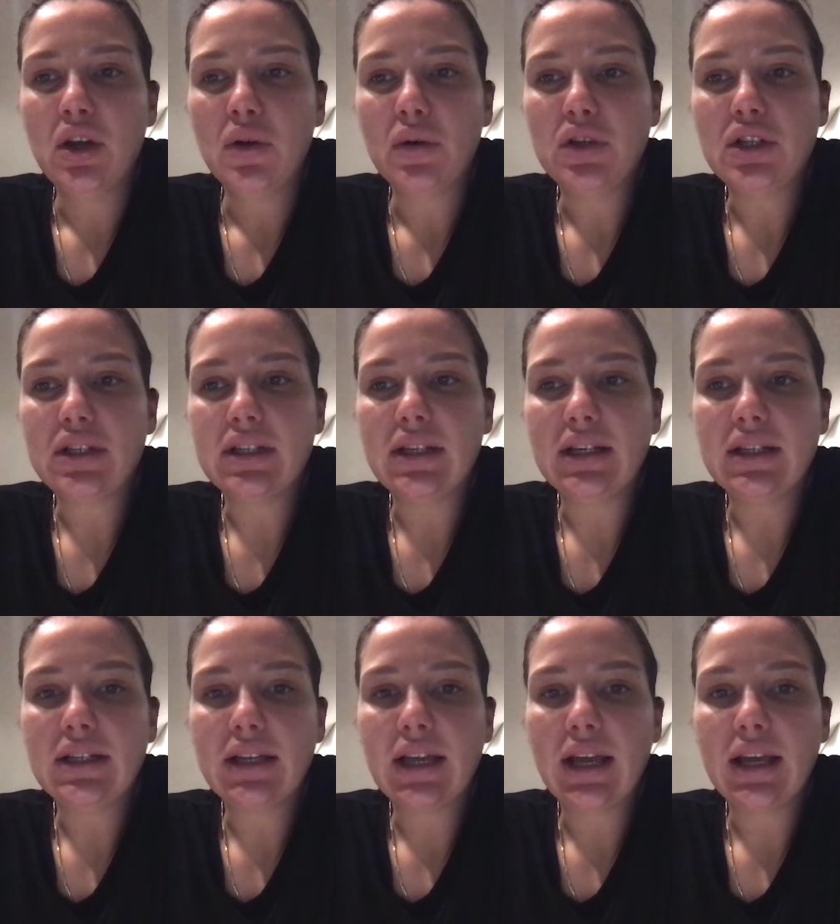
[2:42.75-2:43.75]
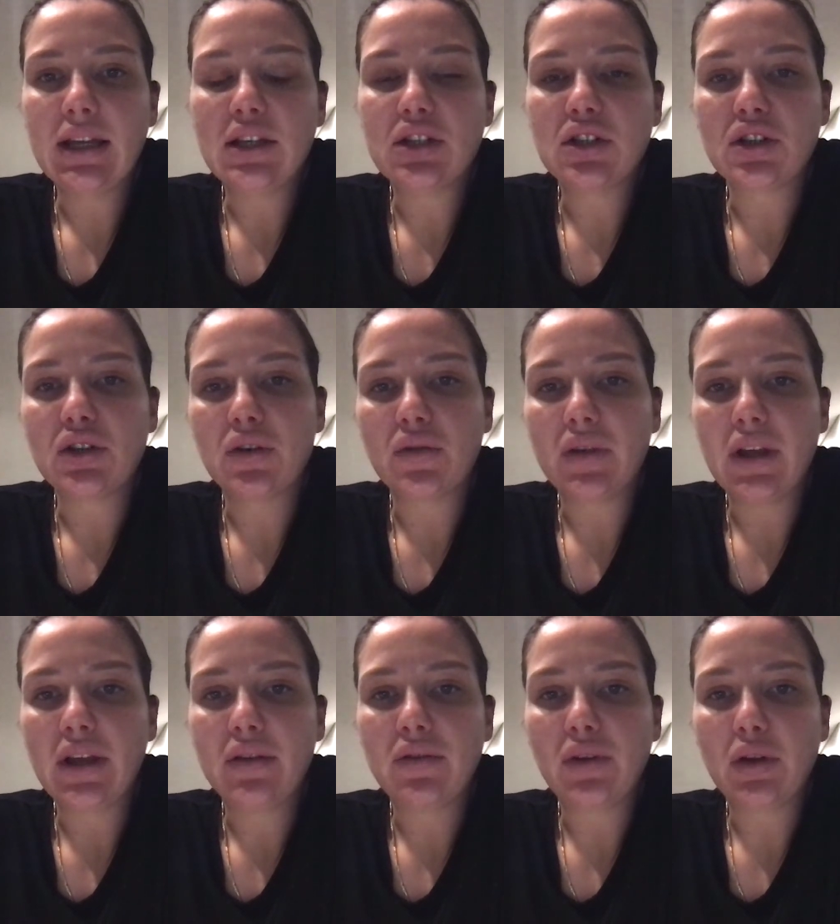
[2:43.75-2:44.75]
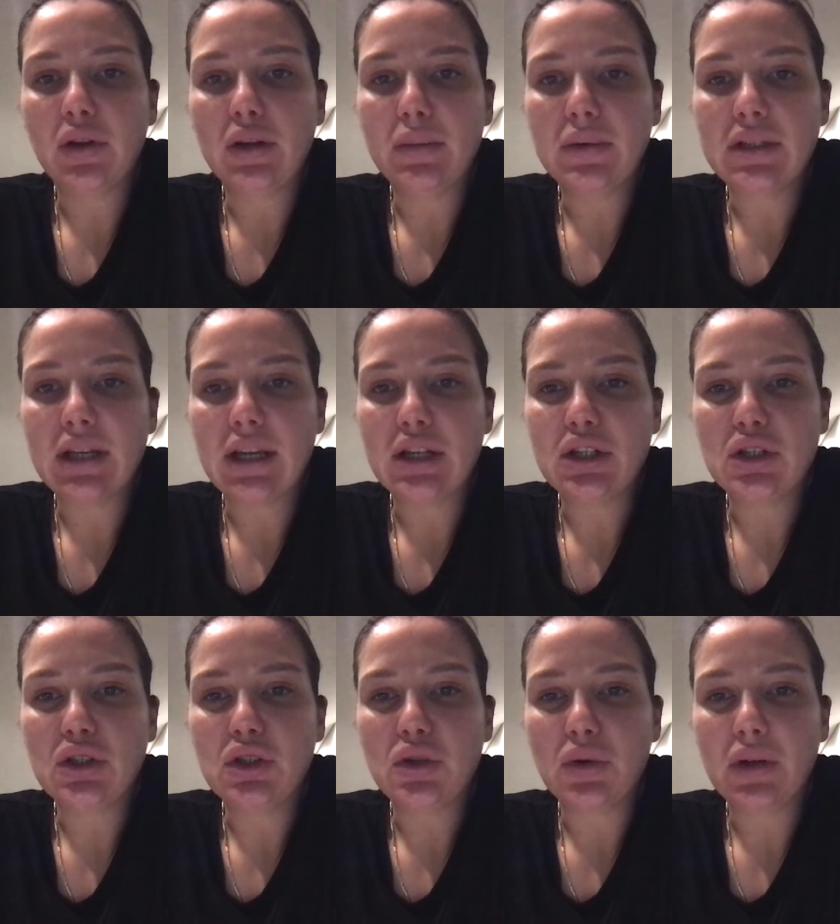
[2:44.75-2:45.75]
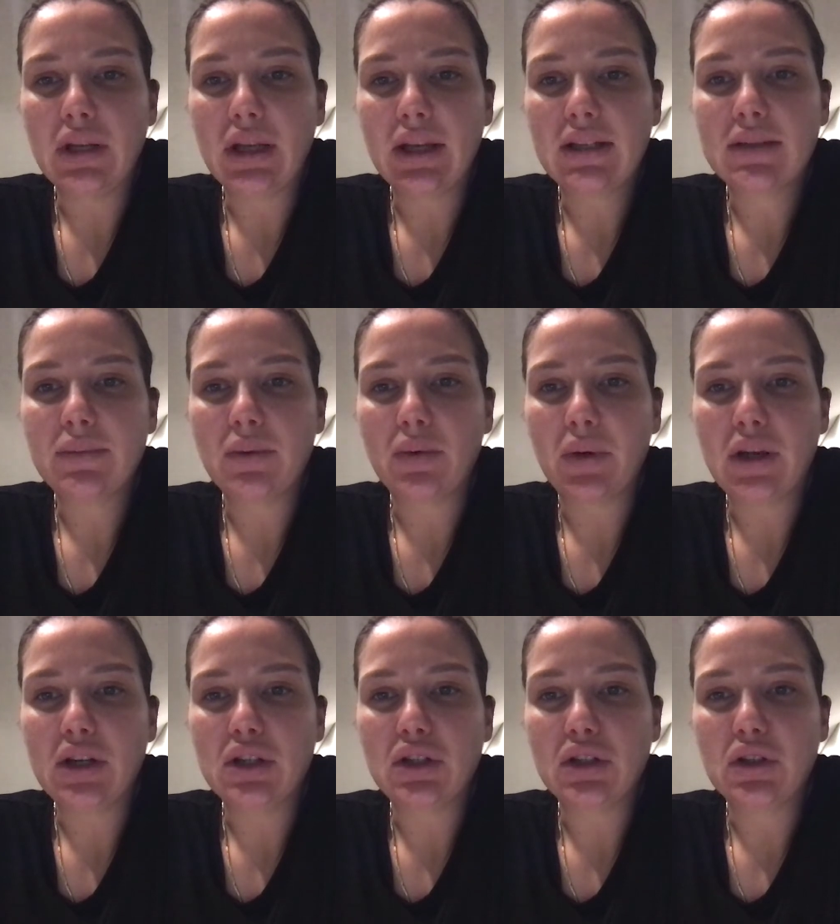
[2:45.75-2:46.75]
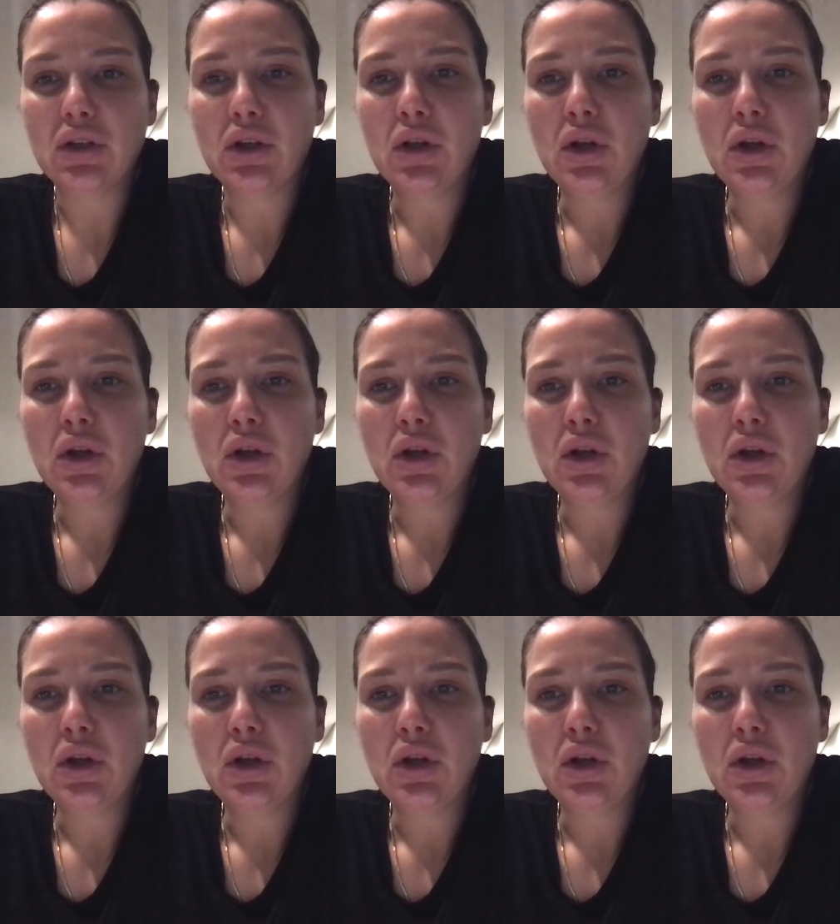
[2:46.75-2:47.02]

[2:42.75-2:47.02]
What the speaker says: which is an indication of airflow limitation during expiration,